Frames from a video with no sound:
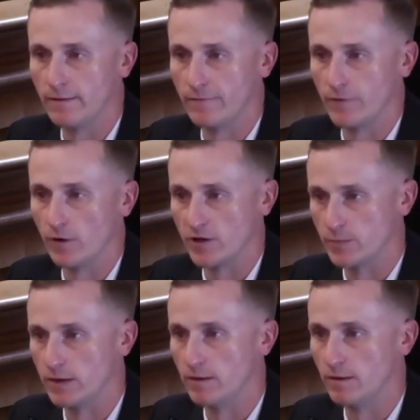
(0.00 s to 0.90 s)
if her
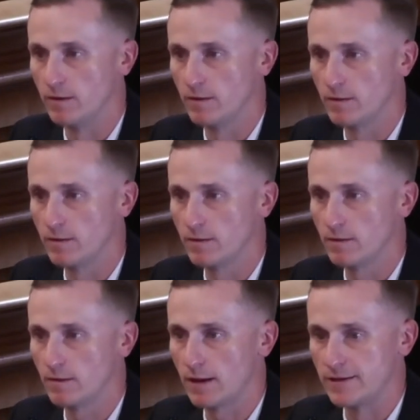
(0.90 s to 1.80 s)
husband
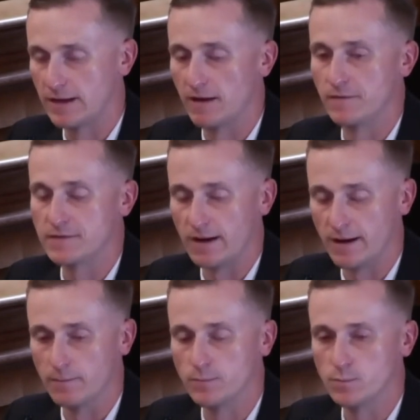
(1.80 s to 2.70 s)
had died at the
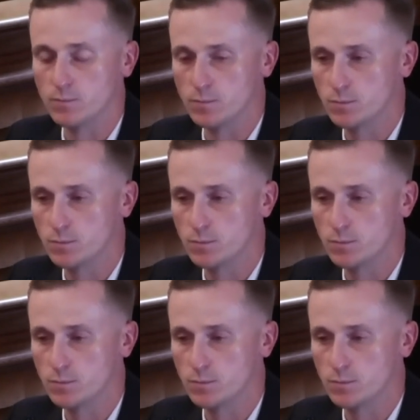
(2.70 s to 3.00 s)
time,